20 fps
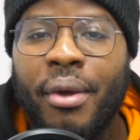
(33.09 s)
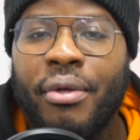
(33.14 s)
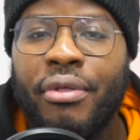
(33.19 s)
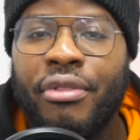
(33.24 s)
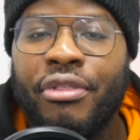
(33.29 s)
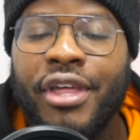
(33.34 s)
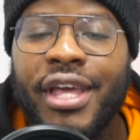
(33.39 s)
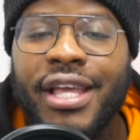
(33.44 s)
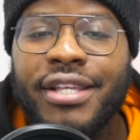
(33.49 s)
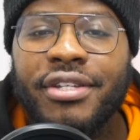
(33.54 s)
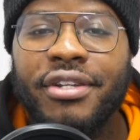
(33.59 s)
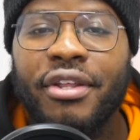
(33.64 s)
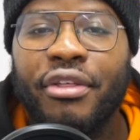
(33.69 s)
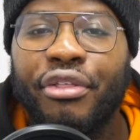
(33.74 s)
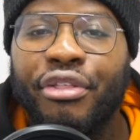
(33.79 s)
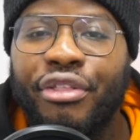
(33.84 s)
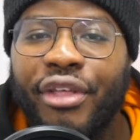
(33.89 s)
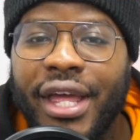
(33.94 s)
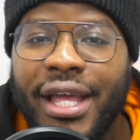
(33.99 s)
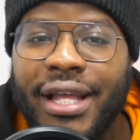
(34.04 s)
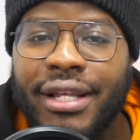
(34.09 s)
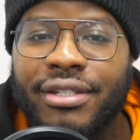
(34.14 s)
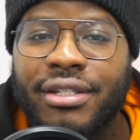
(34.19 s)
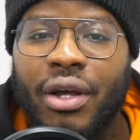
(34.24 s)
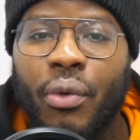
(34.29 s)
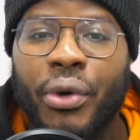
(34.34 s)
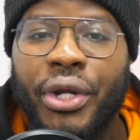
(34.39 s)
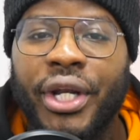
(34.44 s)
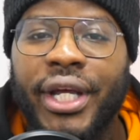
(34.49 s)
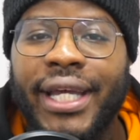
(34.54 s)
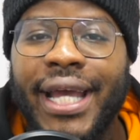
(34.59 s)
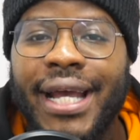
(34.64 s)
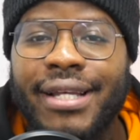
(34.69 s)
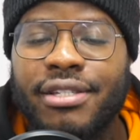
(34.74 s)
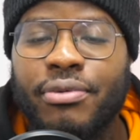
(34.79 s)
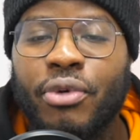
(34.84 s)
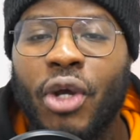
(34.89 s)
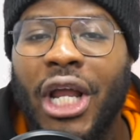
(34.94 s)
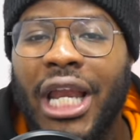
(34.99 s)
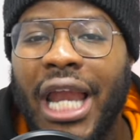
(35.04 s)
These are the things that we're going to get
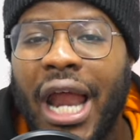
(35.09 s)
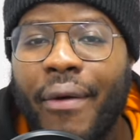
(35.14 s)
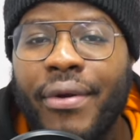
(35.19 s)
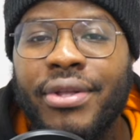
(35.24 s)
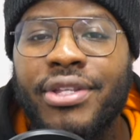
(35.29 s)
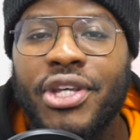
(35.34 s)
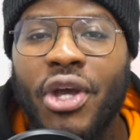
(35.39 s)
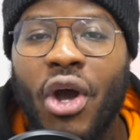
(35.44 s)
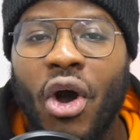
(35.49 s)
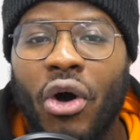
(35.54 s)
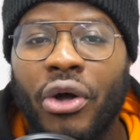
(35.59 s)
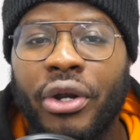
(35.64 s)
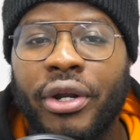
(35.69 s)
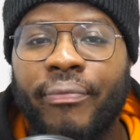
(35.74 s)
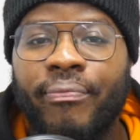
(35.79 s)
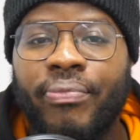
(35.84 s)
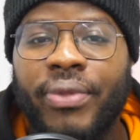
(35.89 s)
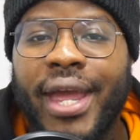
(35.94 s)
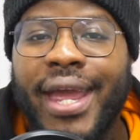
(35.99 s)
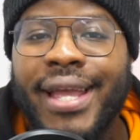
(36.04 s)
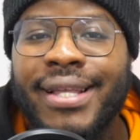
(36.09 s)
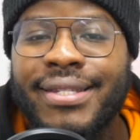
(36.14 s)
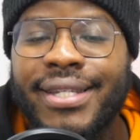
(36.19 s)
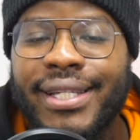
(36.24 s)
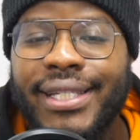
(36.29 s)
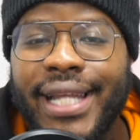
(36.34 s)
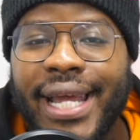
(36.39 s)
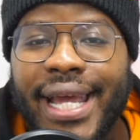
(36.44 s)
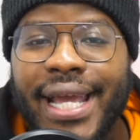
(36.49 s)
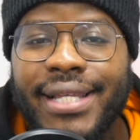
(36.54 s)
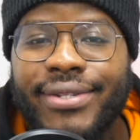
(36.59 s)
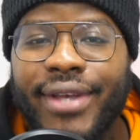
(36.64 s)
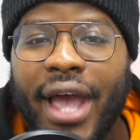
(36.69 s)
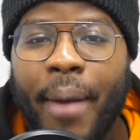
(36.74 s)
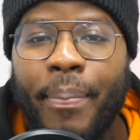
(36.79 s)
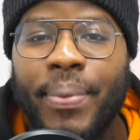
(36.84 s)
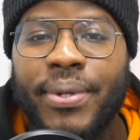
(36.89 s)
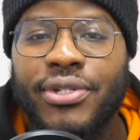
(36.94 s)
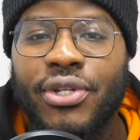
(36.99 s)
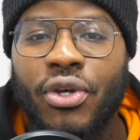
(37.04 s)
some clarity on in today's
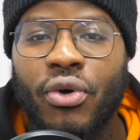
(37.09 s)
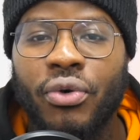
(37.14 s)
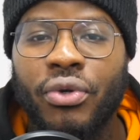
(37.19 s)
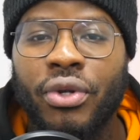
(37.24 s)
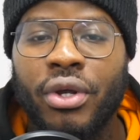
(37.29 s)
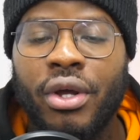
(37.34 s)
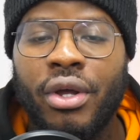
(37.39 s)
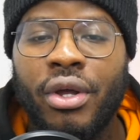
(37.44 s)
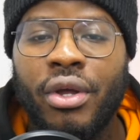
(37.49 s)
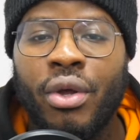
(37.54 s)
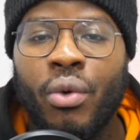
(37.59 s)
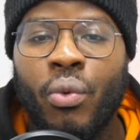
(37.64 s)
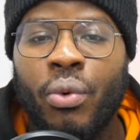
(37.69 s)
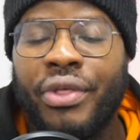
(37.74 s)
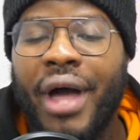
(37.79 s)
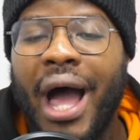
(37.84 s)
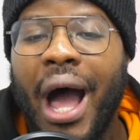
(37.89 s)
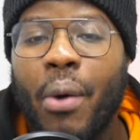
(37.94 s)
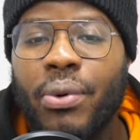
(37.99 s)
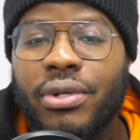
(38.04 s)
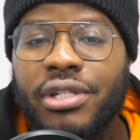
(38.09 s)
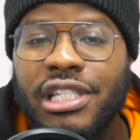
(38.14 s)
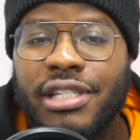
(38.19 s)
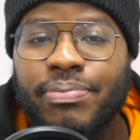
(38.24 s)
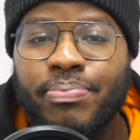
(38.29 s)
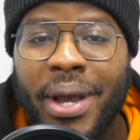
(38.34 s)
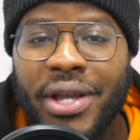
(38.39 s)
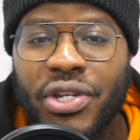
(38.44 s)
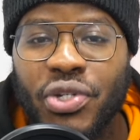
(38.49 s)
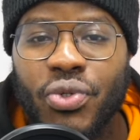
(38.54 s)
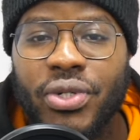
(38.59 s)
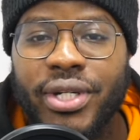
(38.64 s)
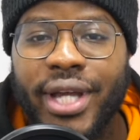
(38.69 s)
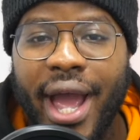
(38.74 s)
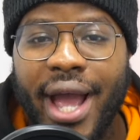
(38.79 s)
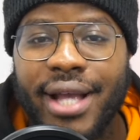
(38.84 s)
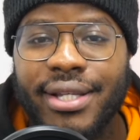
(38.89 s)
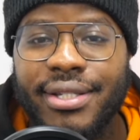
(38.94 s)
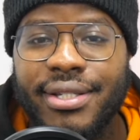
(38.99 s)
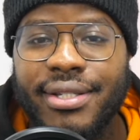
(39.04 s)
episode with our special
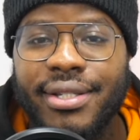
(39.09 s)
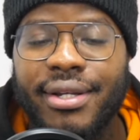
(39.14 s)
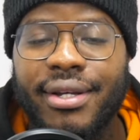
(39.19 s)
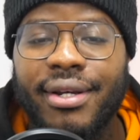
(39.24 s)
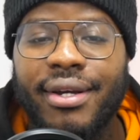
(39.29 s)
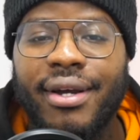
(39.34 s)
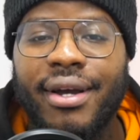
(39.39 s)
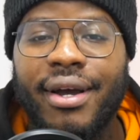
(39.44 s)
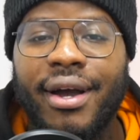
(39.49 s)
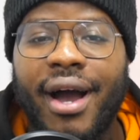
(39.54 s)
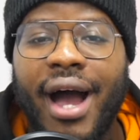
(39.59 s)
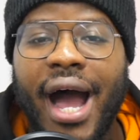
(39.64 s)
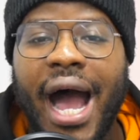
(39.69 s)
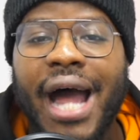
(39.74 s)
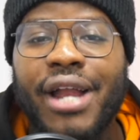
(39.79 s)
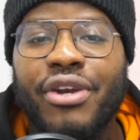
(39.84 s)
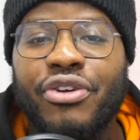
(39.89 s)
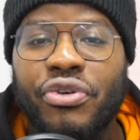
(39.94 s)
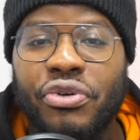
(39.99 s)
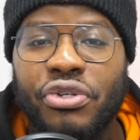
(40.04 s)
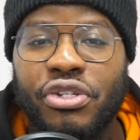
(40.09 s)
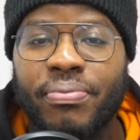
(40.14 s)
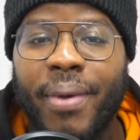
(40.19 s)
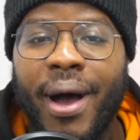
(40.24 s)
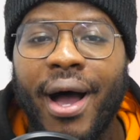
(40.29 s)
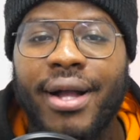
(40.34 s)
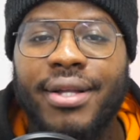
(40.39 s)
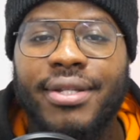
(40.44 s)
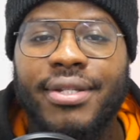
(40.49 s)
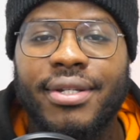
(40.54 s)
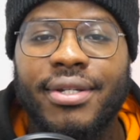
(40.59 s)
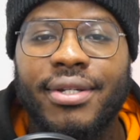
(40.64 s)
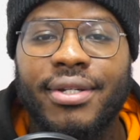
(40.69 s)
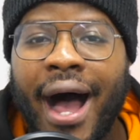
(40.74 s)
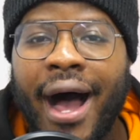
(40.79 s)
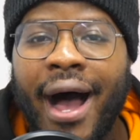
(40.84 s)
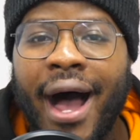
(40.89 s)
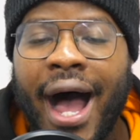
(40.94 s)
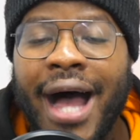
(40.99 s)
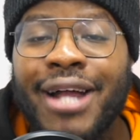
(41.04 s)
guest, Andrew Smart.
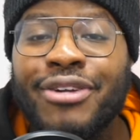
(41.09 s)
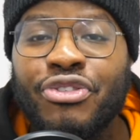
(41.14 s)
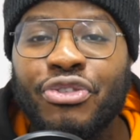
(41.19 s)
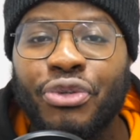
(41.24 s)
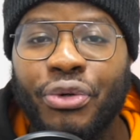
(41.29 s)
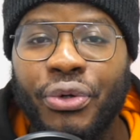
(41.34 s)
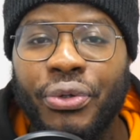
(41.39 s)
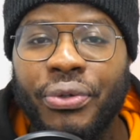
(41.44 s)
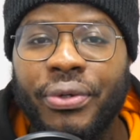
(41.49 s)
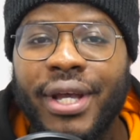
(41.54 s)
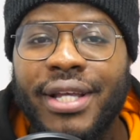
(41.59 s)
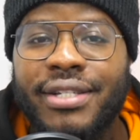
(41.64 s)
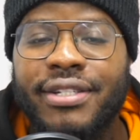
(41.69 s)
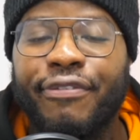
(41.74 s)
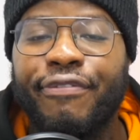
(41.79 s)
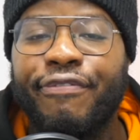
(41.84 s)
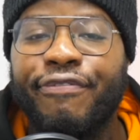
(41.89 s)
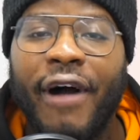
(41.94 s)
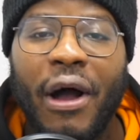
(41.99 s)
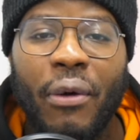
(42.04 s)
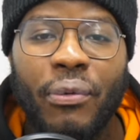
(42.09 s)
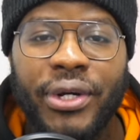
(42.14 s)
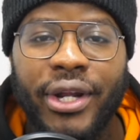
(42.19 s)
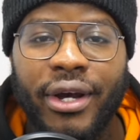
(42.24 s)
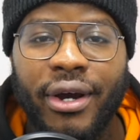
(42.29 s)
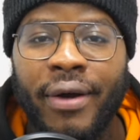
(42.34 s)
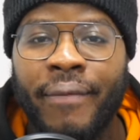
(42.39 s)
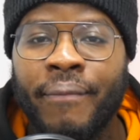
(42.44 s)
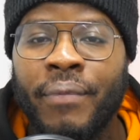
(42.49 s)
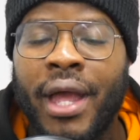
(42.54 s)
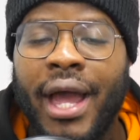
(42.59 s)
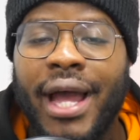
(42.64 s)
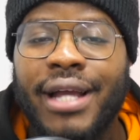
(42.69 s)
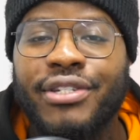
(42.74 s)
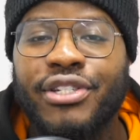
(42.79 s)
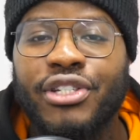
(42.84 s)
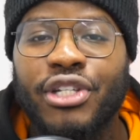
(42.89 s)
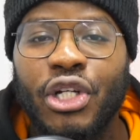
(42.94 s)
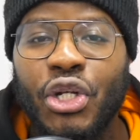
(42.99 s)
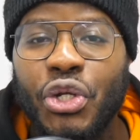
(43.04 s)
Andrew is the founder and
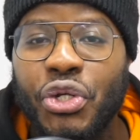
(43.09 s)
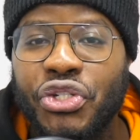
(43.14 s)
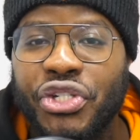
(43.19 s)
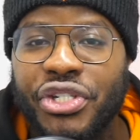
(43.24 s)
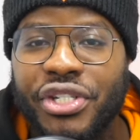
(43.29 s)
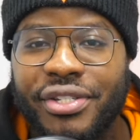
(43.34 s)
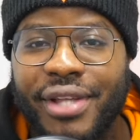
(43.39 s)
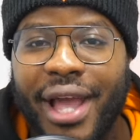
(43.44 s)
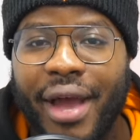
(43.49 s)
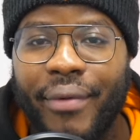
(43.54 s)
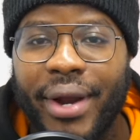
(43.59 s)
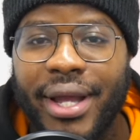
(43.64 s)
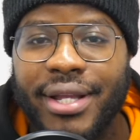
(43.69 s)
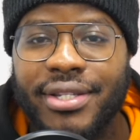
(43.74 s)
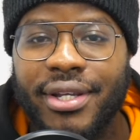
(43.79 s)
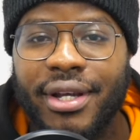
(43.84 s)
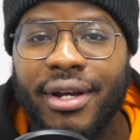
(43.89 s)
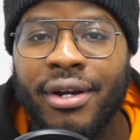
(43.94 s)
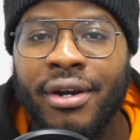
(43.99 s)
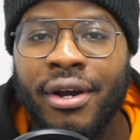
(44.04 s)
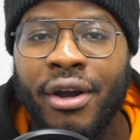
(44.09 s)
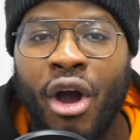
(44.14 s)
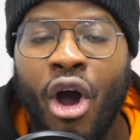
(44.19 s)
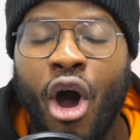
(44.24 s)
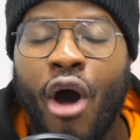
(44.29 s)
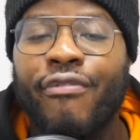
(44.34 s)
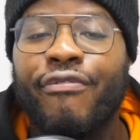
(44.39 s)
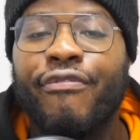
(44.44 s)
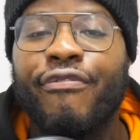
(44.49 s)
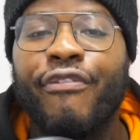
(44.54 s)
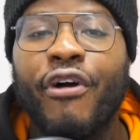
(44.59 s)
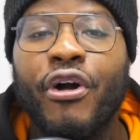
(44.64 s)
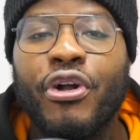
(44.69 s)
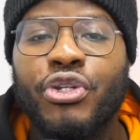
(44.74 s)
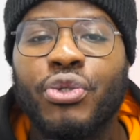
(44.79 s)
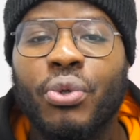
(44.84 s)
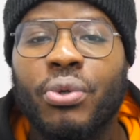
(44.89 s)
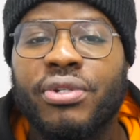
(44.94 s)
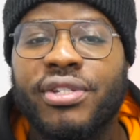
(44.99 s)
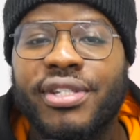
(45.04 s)
solutions director of
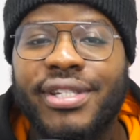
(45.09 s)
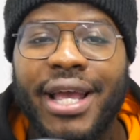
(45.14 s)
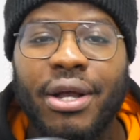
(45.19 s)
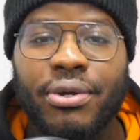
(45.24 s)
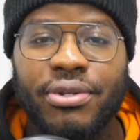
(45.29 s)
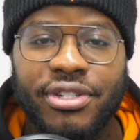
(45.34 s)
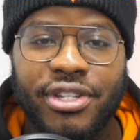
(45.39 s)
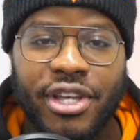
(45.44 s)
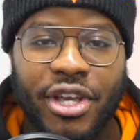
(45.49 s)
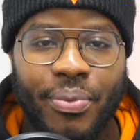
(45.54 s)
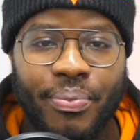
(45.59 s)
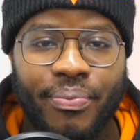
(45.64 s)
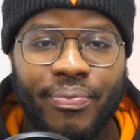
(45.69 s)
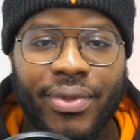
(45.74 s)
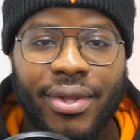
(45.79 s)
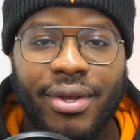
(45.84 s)
Virtual Sales Team.